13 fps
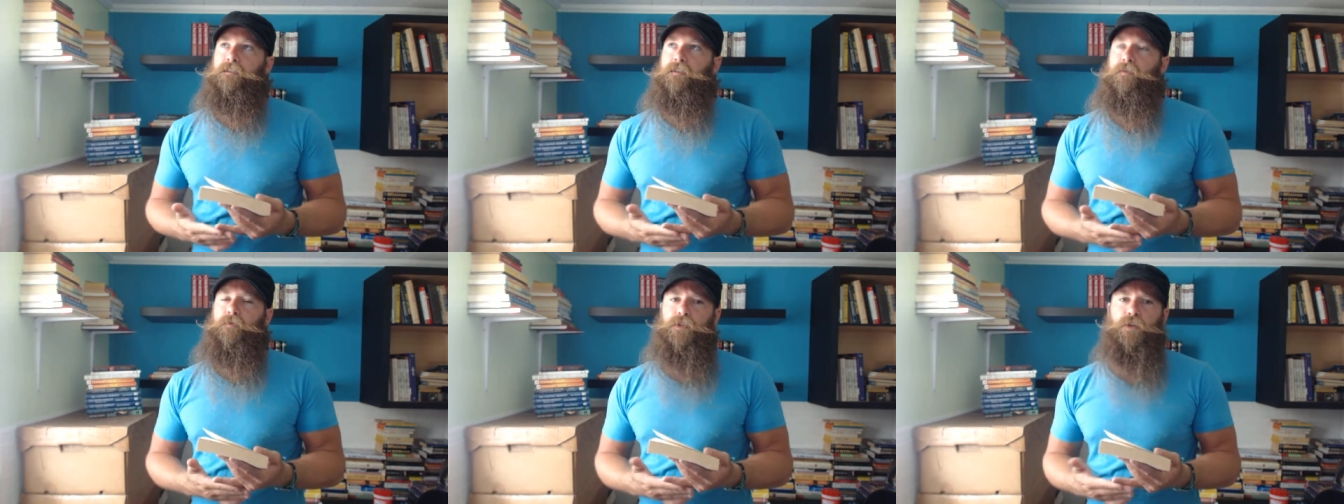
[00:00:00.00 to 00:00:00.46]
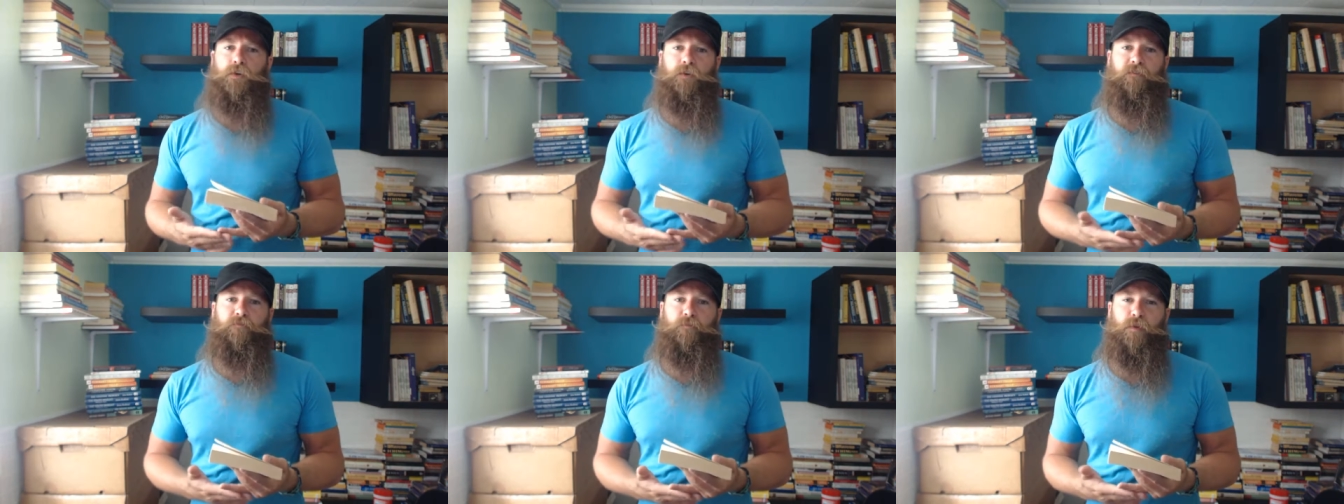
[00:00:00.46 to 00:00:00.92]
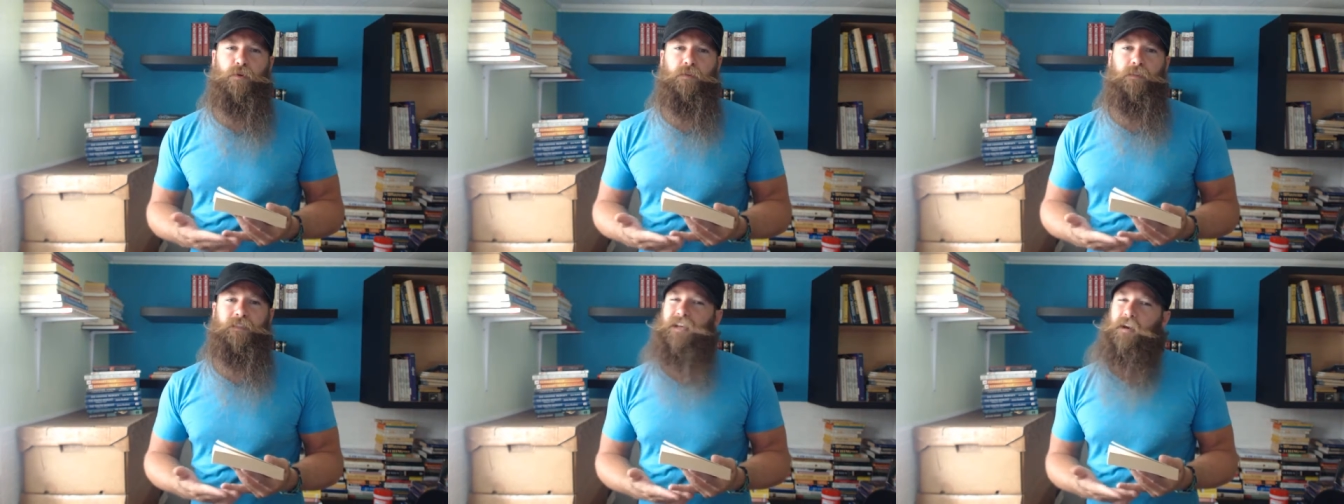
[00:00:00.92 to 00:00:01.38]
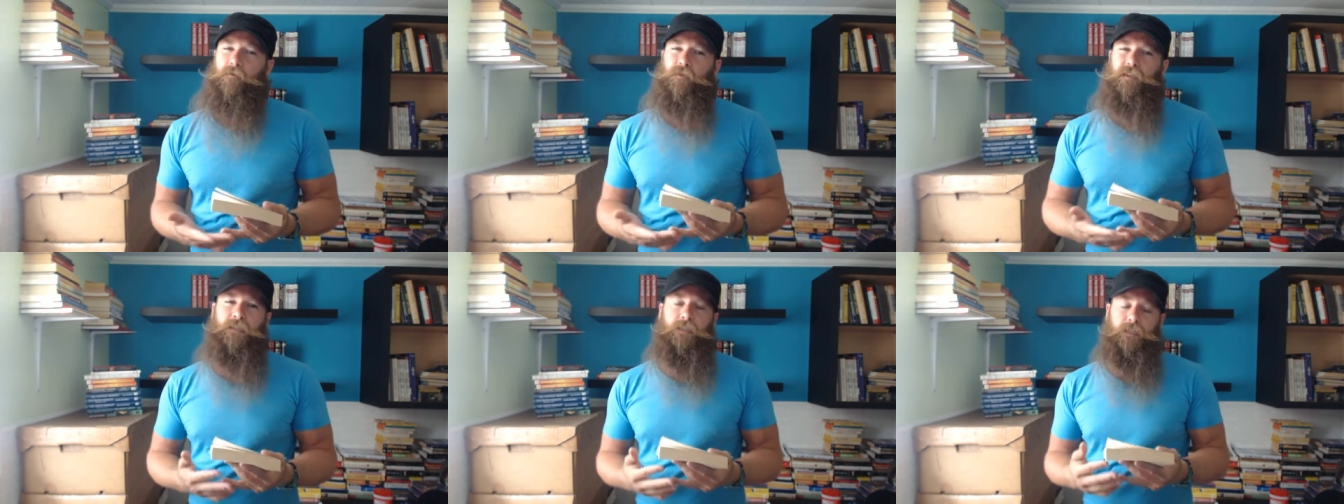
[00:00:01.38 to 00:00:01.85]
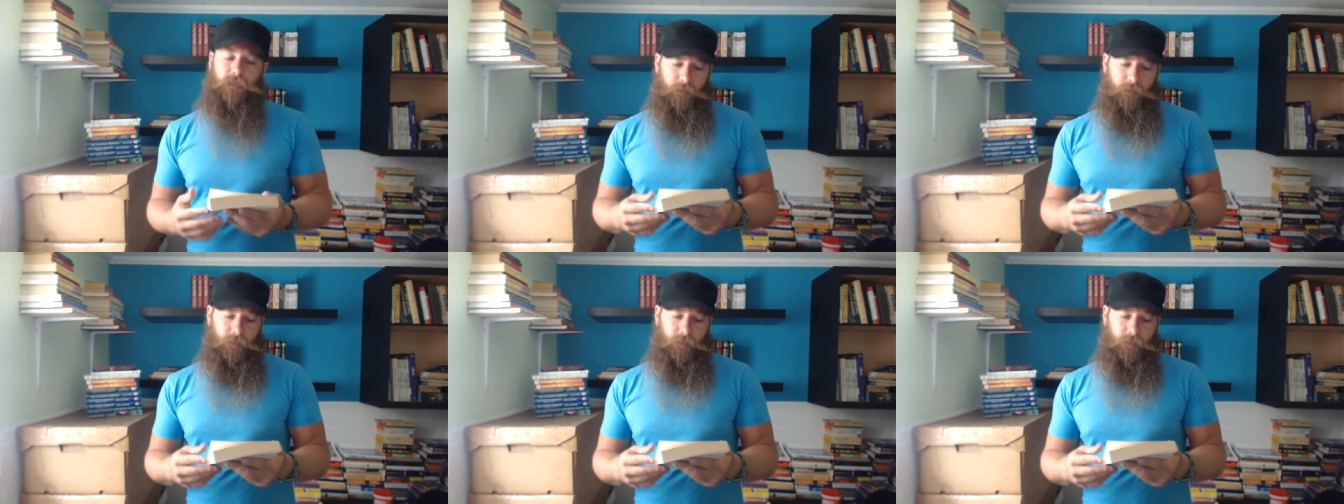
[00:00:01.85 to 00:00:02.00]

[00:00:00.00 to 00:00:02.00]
The Return of Merlin. I really didn't